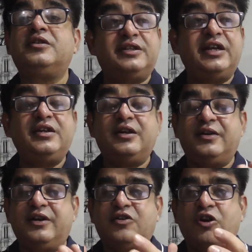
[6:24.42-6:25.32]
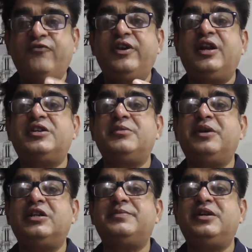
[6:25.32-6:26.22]
Then configuration
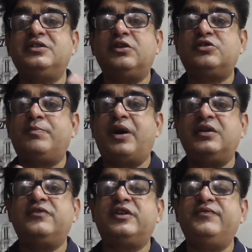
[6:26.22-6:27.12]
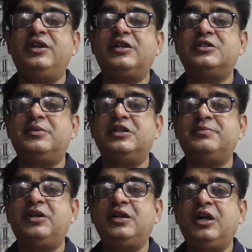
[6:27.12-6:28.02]
management is also part of communication
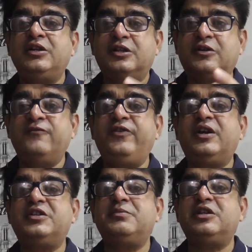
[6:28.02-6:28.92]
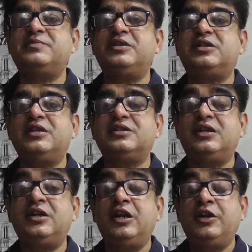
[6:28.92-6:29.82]
management. The configuration management says
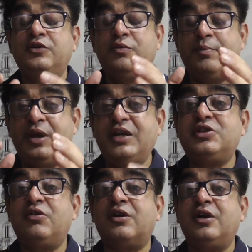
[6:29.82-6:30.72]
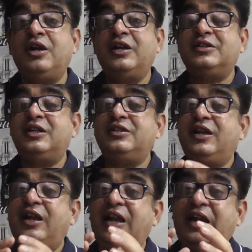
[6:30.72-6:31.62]
that to make sure that the
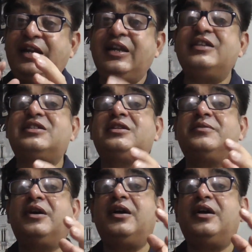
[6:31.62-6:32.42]
latest